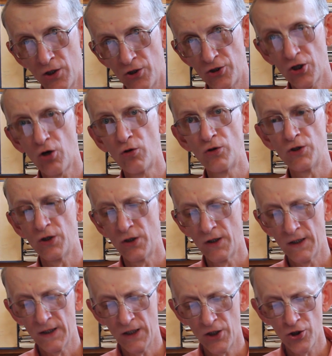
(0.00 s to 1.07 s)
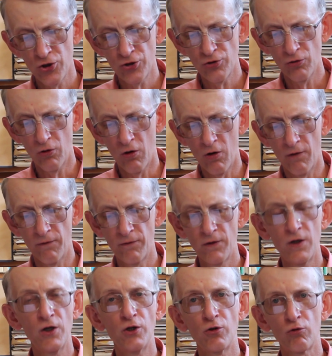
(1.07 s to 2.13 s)
joint issue of
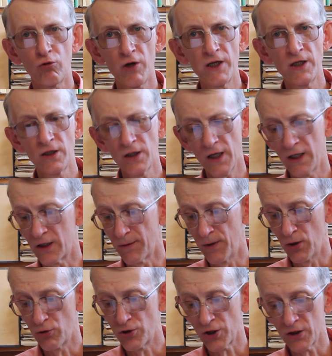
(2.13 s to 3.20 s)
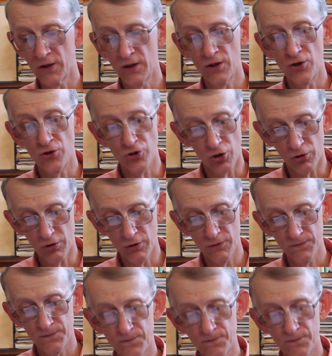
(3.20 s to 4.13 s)
Ukrainian Entomological Journal.